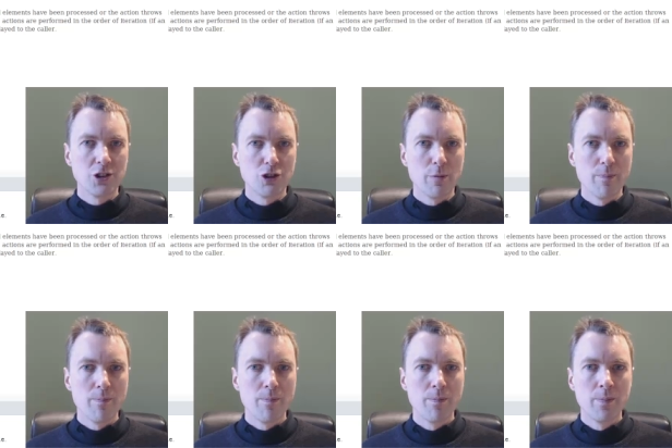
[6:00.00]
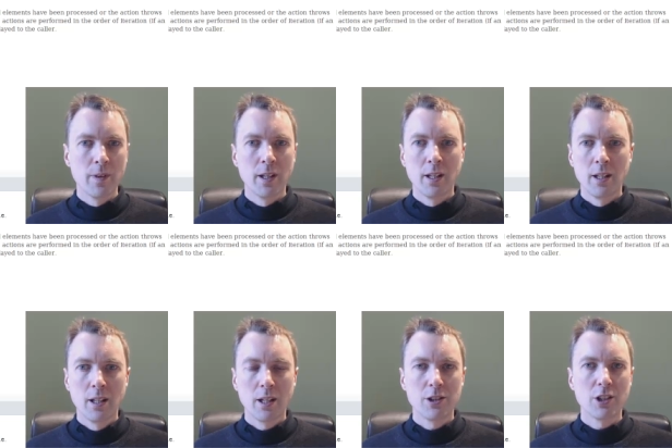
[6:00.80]
the stream.
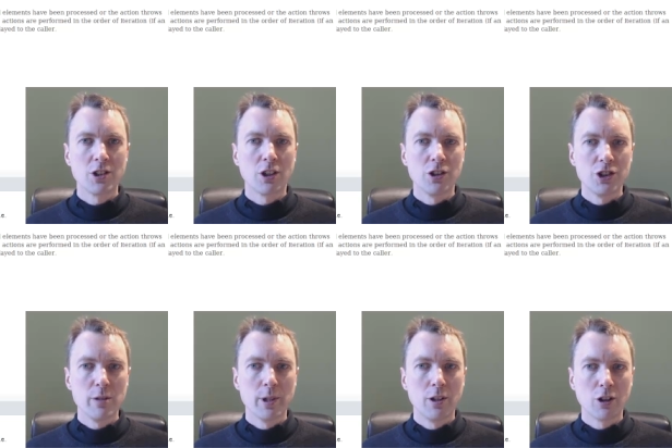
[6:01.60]
It takes a consumer